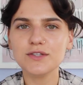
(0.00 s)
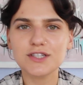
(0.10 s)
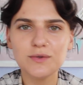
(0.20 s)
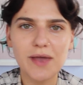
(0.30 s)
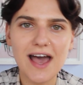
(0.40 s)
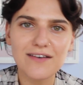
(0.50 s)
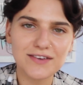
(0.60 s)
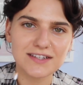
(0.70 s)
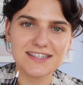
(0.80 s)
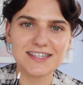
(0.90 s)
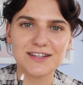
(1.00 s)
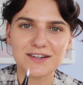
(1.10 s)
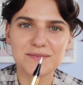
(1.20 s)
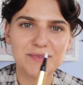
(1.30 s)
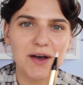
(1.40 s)
Houston, we have
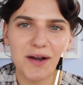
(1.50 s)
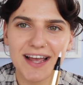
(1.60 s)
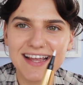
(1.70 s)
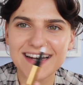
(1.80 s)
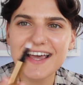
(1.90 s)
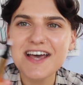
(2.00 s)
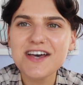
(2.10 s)
concealer. All right.